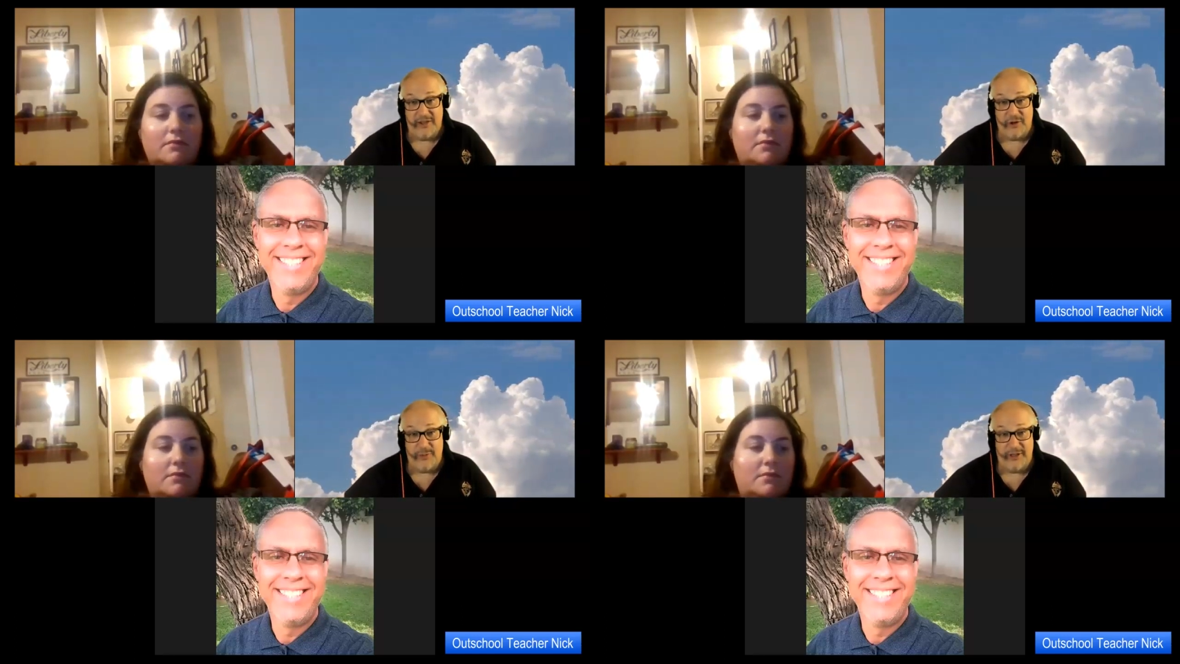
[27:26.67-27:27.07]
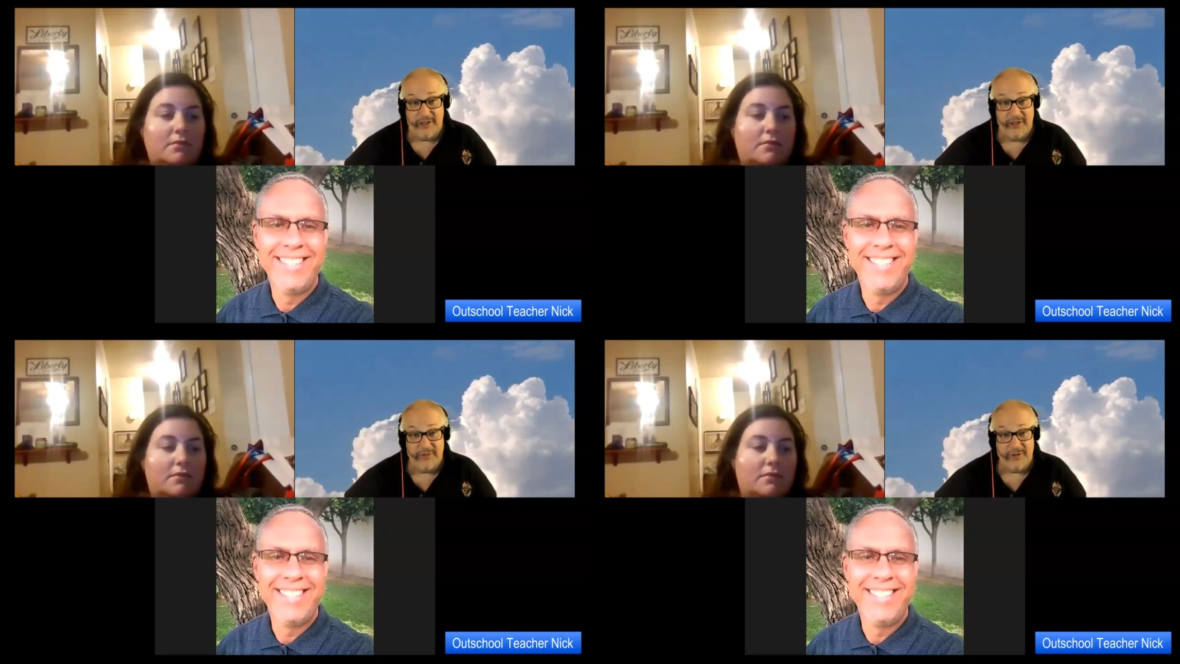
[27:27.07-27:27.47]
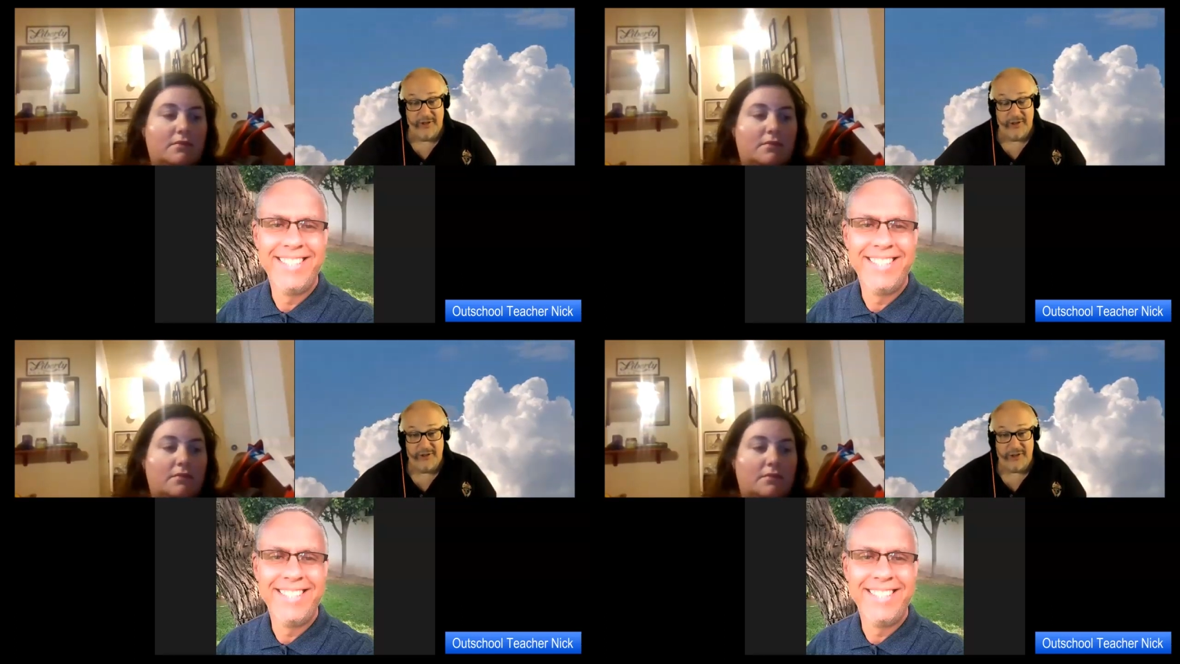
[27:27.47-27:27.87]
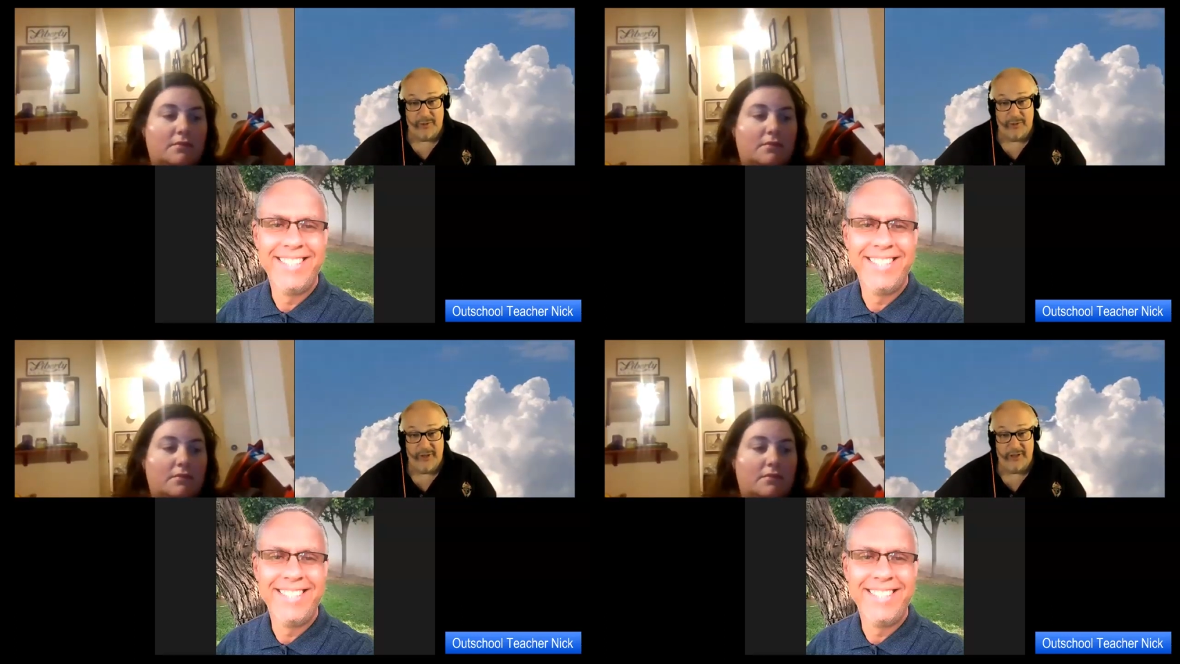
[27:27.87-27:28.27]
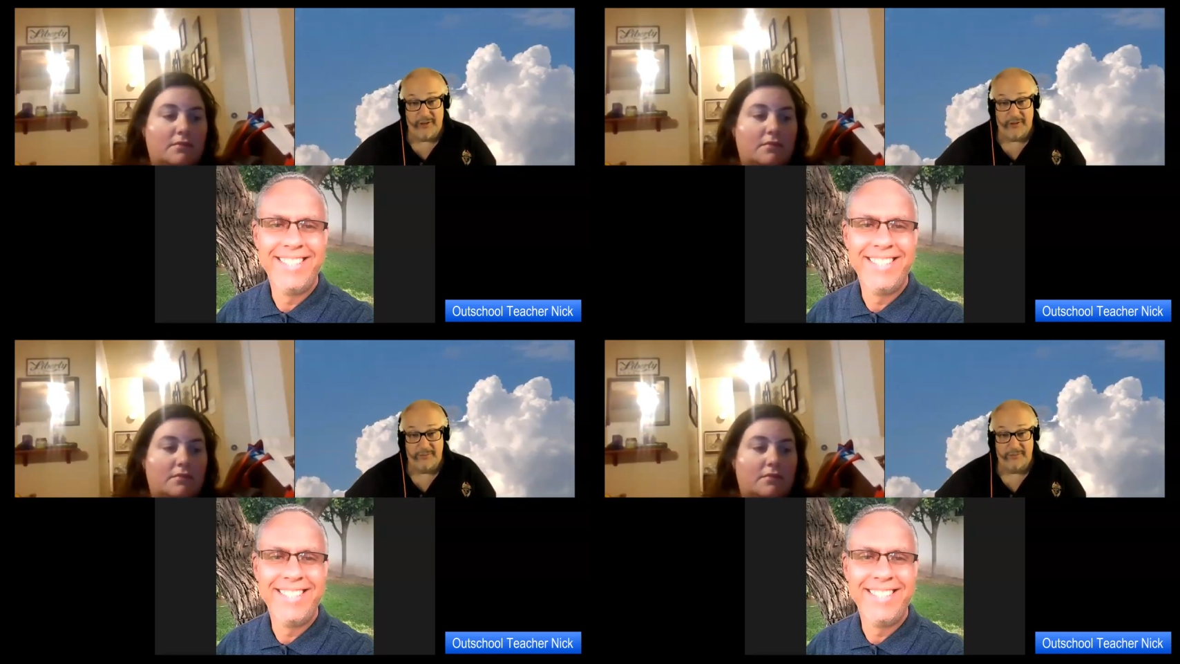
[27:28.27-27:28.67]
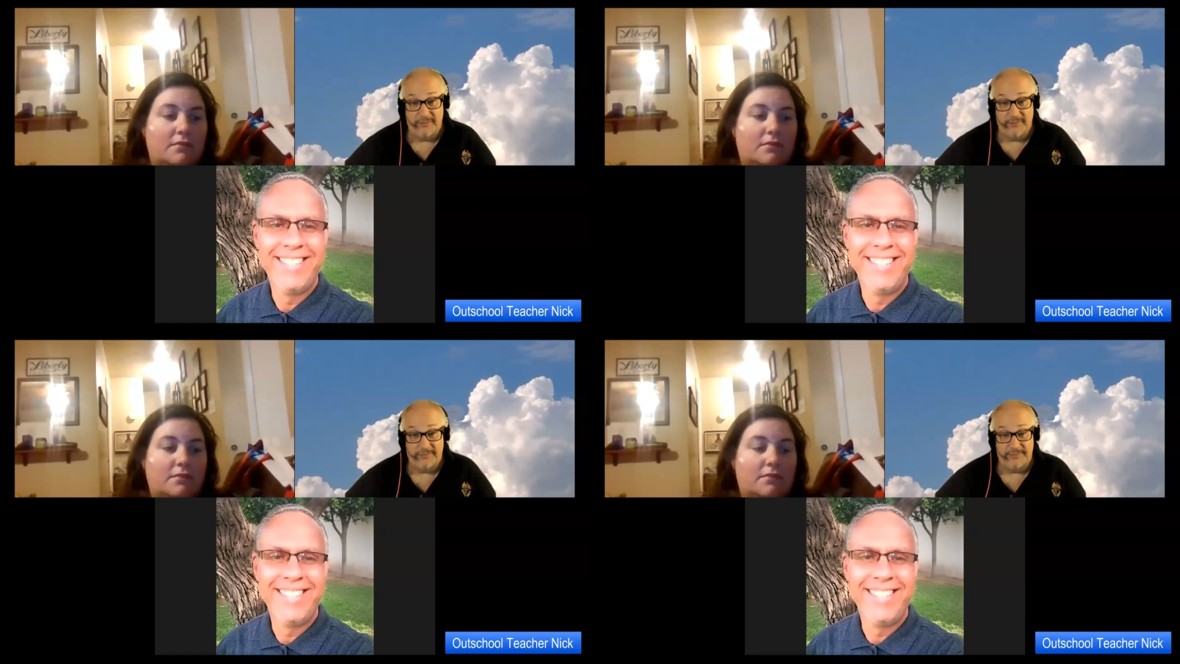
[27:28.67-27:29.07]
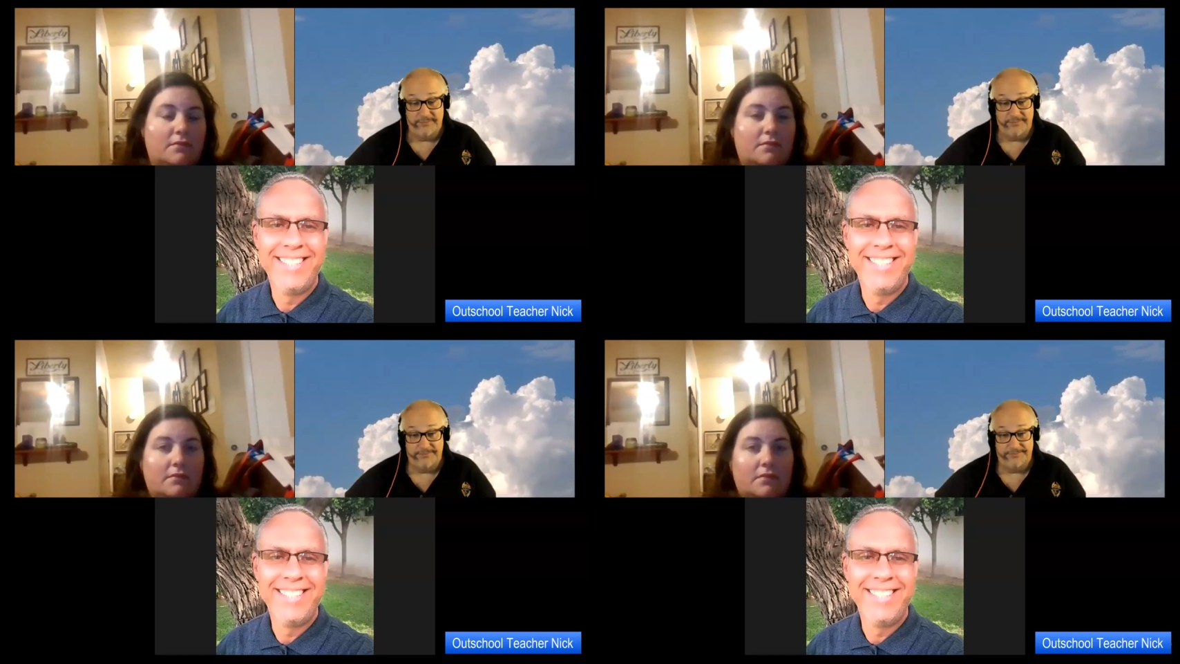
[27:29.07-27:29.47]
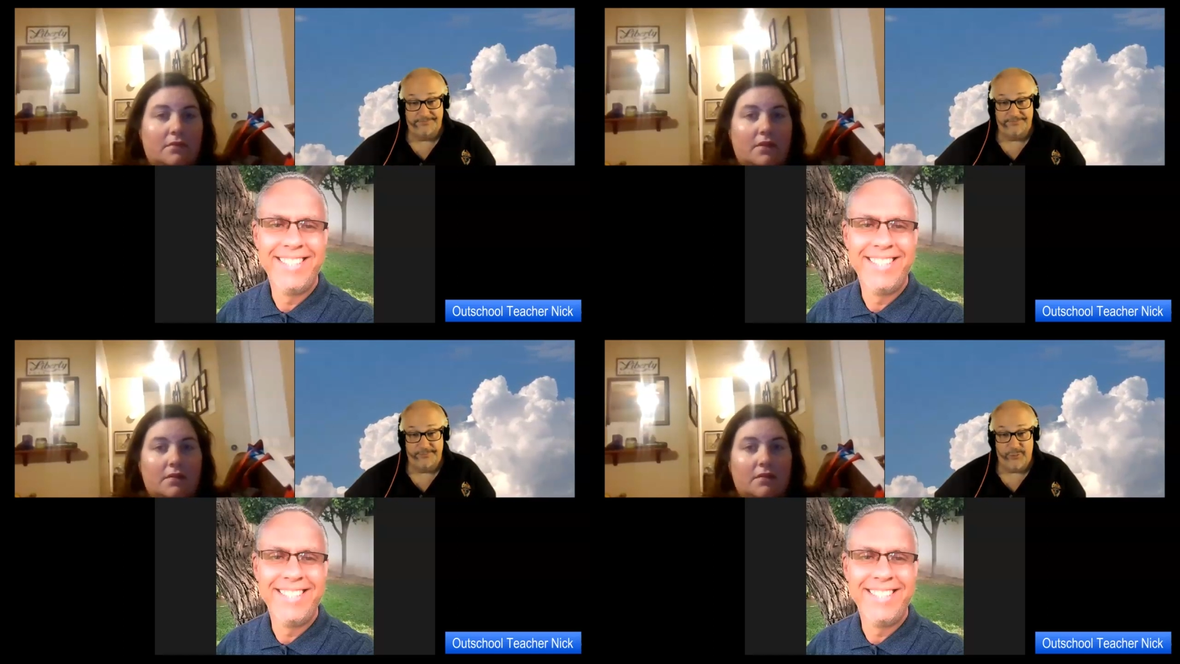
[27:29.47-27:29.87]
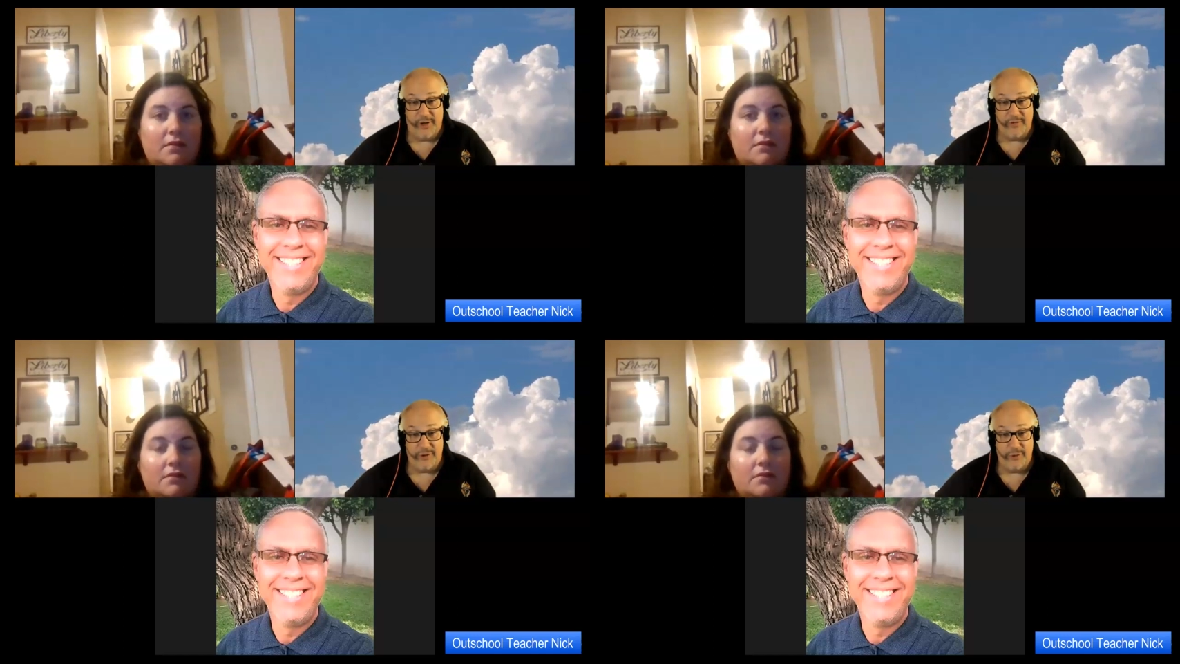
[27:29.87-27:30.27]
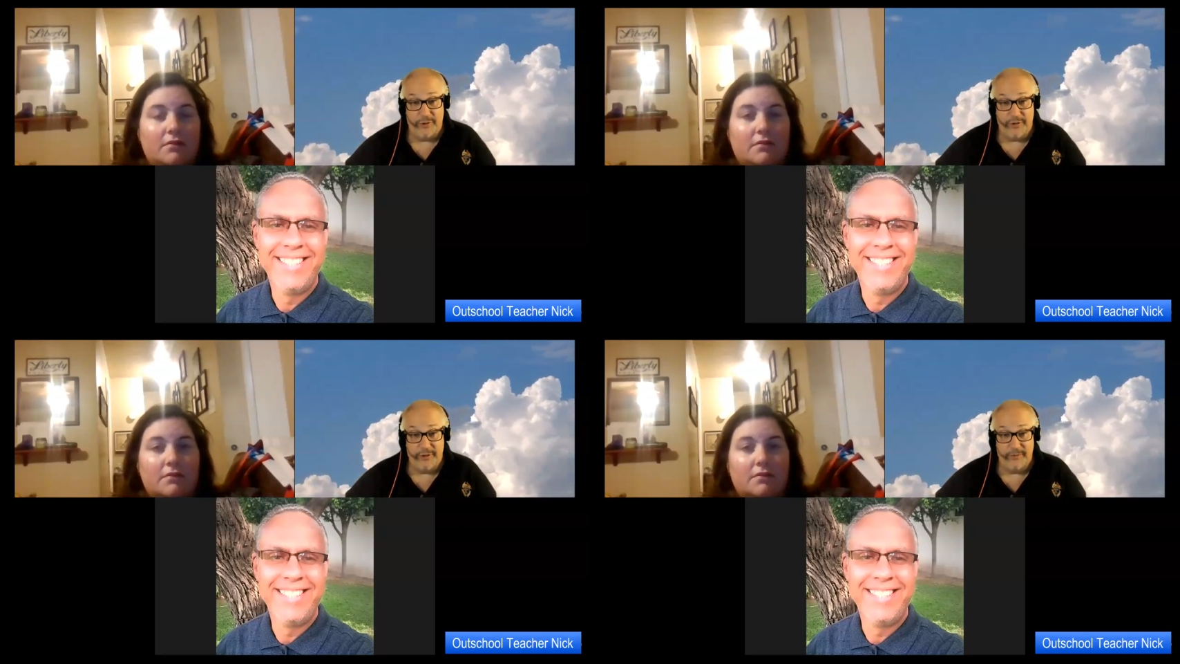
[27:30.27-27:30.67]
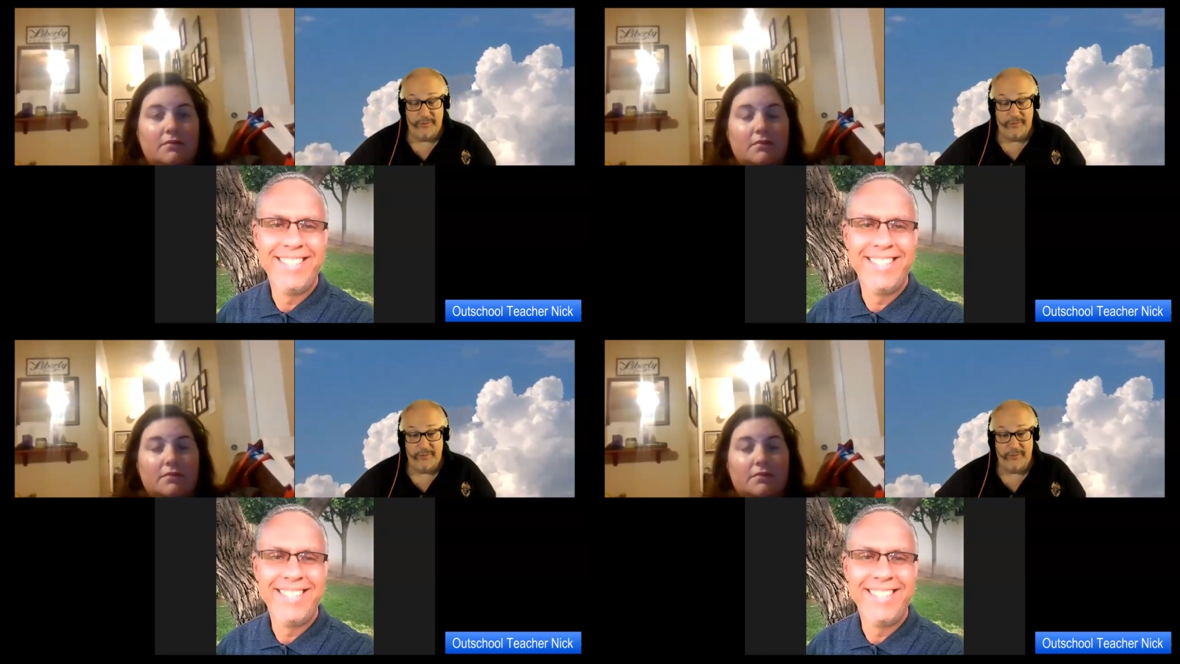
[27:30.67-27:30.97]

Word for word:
Speaker 1: they'll be looking for supplemental private tutoring.